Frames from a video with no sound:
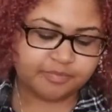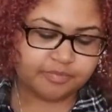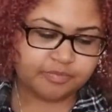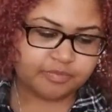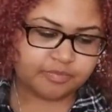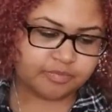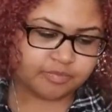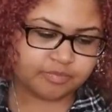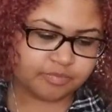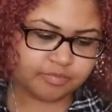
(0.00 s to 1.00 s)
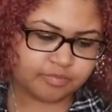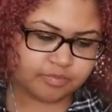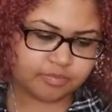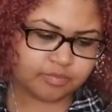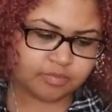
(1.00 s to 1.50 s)

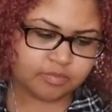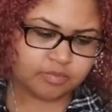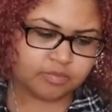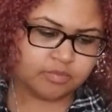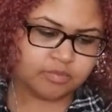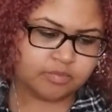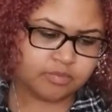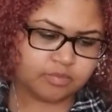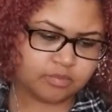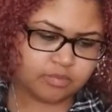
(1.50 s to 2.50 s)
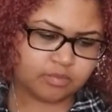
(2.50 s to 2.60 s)
(no one is talking)